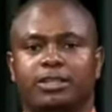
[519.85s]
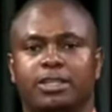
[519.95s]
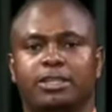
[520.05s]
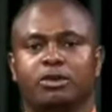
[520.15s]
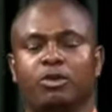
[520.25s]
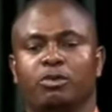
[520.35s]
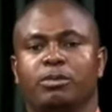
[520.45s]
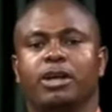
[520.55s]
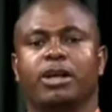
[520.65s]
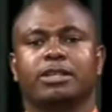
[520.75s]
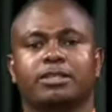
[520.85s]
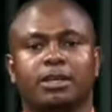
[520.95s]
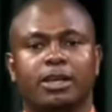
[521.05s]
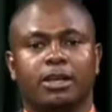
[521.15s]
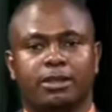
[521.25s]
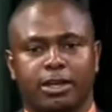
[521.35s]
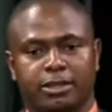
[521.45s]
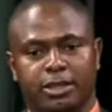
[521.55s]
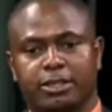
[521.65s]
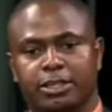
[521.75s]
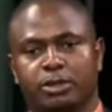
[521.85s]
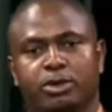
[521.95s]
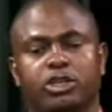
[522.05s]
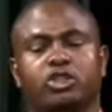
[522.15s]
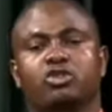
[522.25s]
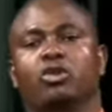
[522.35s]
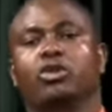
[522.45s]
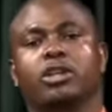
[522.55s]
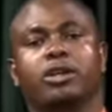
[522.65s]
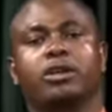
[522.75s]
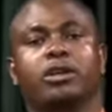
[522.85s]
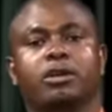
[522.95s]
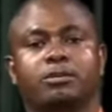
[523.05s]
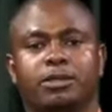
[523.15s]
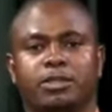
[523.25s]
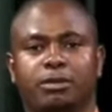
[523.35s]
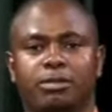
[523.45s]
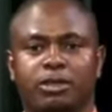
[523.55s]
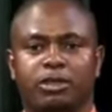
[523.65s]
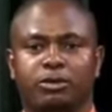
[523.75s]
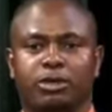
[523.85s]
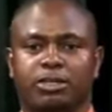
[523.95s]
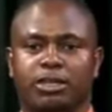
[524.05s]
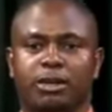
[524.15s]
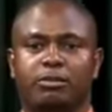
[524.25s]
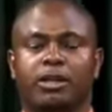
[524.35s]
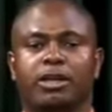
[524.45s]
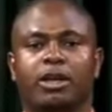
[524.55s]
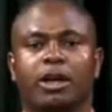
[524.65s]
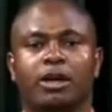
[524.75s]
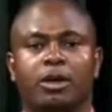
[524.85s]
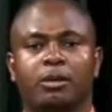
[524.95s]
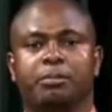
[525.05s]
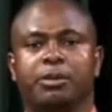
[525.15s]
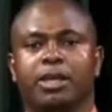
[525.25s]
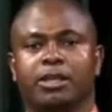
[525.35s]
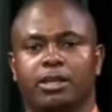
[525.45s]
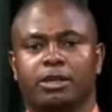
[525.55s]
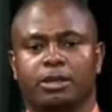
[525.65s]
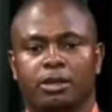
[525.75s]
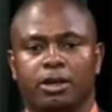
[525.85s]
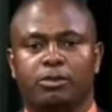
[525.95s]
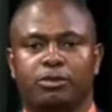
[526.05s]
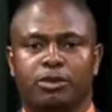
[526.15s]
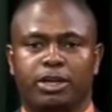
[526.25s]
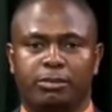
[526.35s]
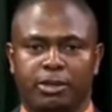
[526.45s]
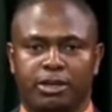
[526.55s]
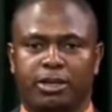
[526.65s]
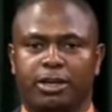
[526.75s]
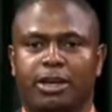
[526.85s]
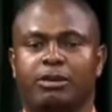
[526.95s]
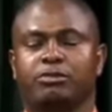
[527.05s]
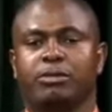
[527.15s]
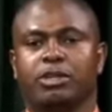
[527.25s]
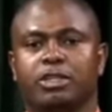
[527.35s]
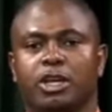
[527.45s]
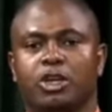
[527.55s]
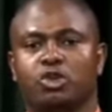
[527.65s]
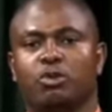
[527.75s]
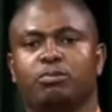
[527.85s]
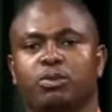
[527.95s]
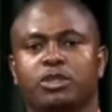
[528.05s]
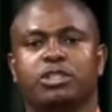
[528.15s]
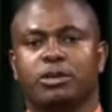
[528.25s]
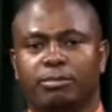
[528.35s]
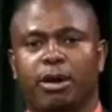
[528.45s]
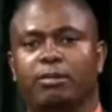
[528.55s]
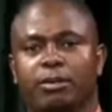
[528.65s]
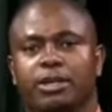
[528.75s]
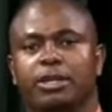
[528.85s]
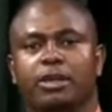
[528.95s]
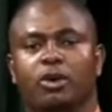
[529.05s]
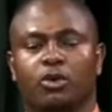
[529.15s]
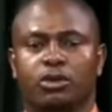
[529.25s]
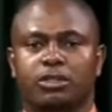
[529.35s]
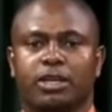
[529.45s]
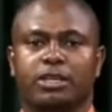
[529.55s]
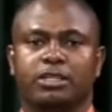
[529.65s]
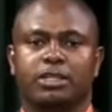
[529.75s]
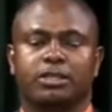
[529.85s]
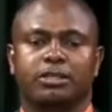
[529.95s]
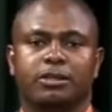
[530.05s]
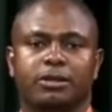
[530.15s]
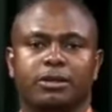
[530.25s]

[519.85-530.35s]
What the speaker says: States lawmakers. They then tell a story, Mr. Biti was in America begging for the American government to put Zimbabwe on sanctions.